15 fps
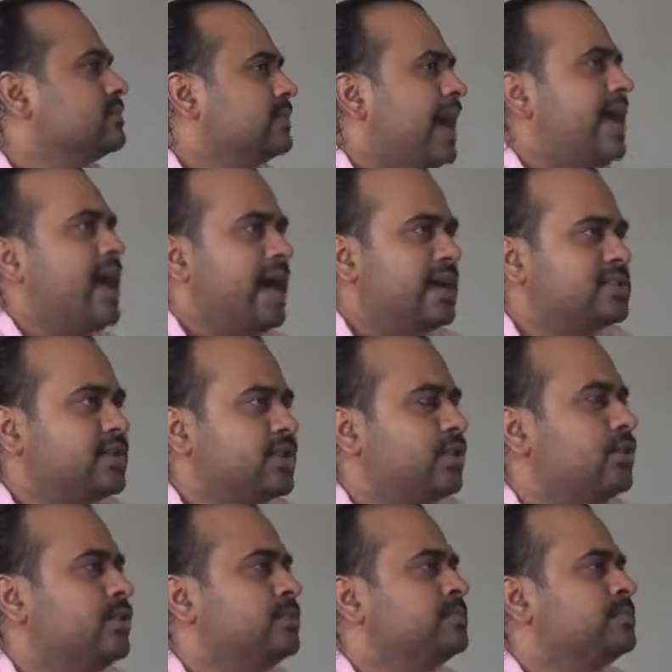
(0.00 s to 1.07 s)
I ask
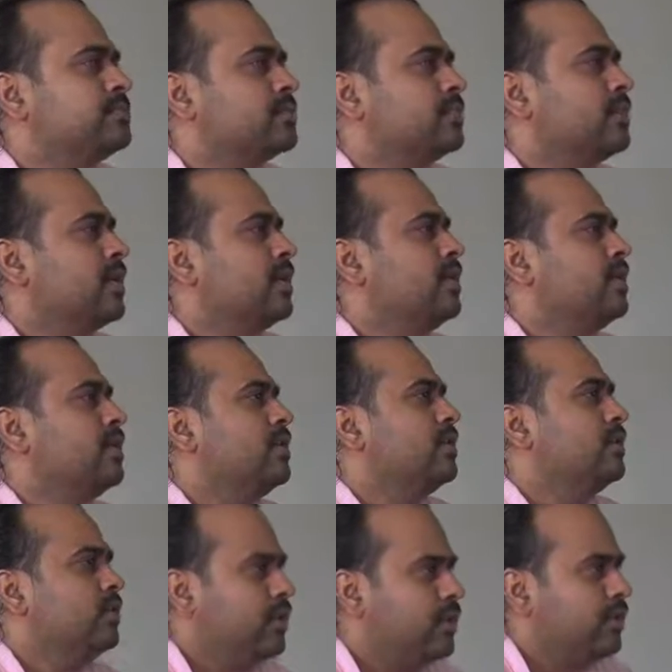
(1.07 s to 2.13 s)
you,
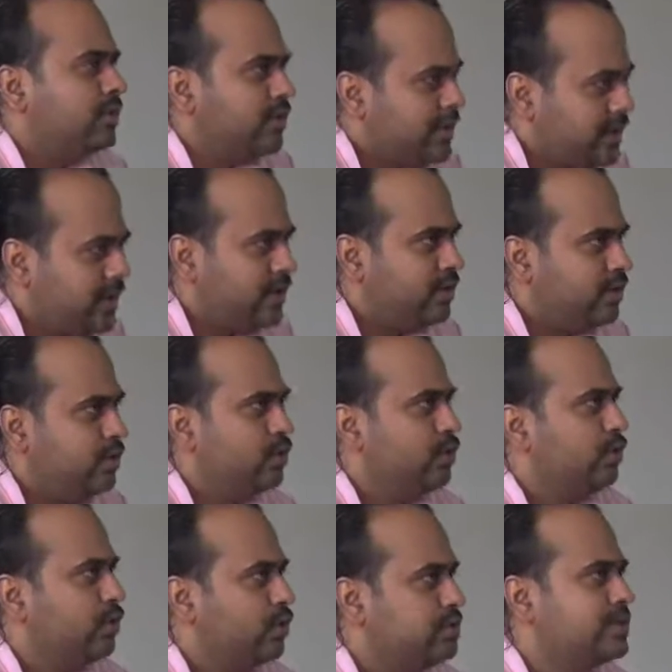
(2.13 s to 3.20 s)
do you really
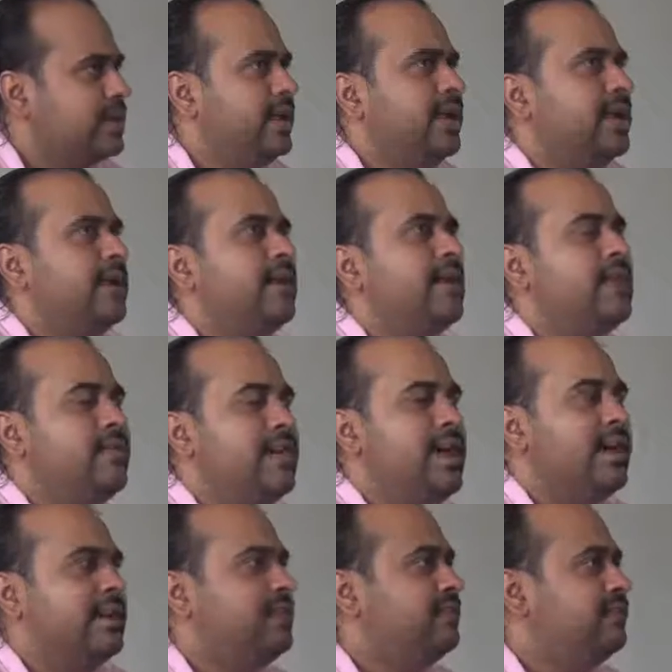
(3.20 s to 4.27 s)
look closely even
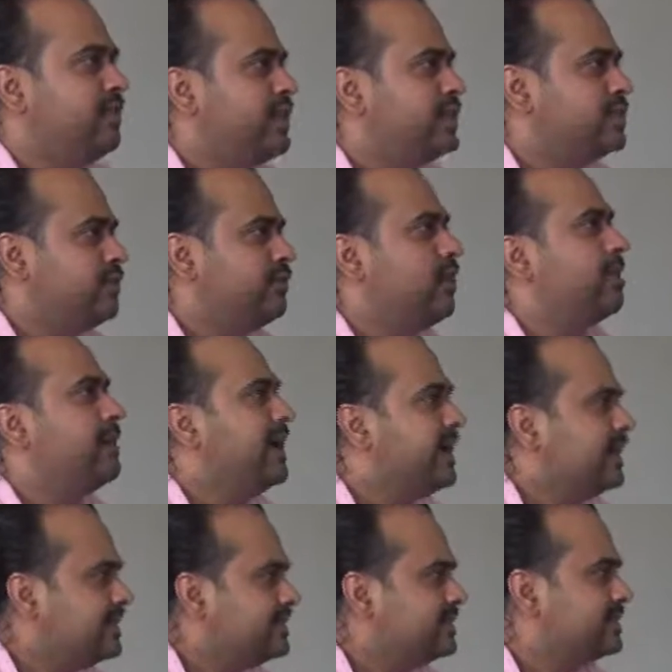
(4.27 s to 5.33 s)
at the face of your
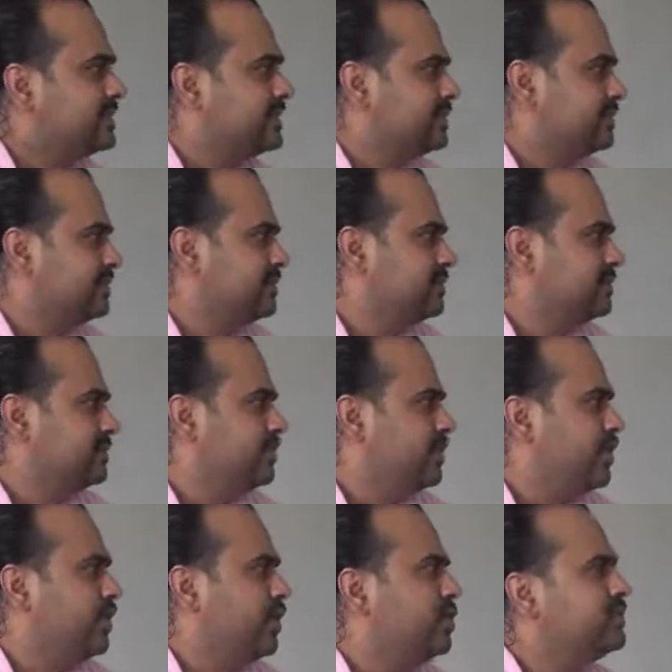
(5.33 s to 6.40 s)
parents?
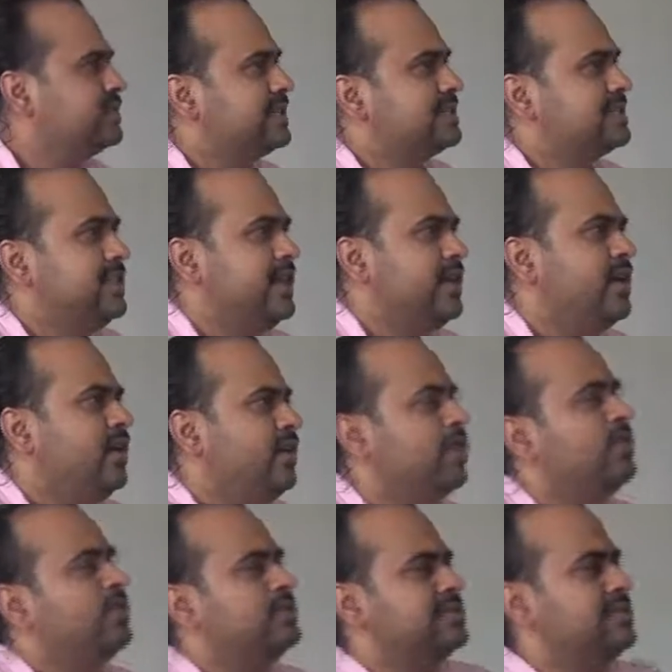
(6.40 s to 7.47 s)
Or do you just say,
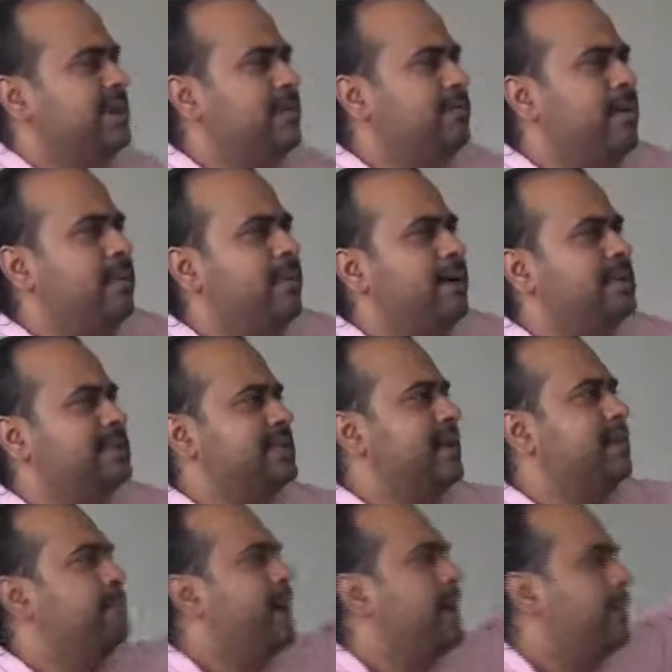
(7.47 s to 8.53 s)
oh, same mama,
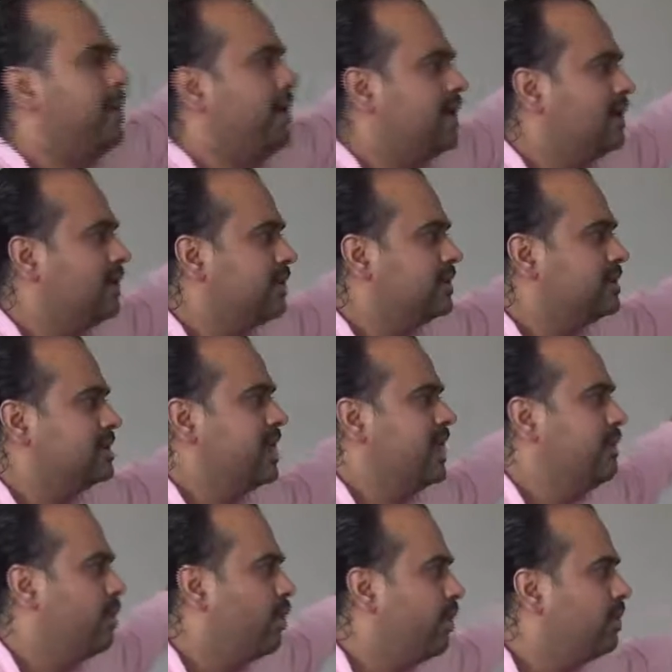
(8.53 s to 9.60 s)
same papa,
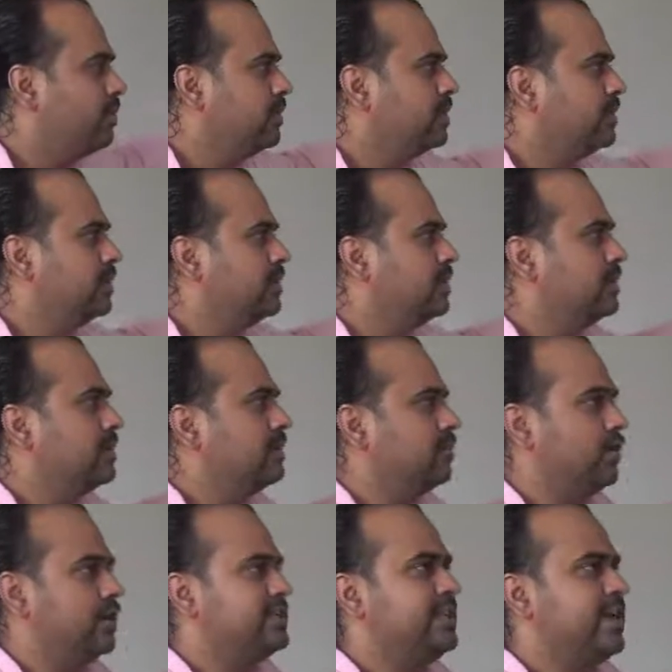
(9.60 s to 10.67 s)
same home,
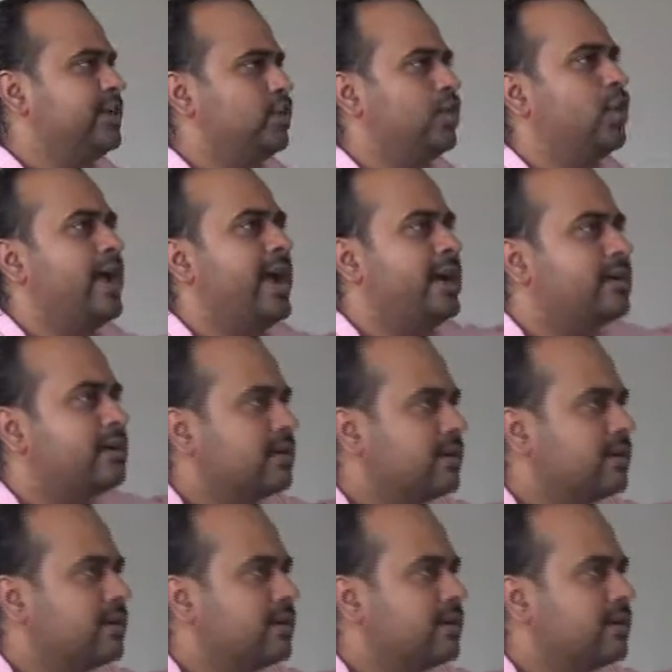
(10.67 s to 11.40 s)
what is there to look at?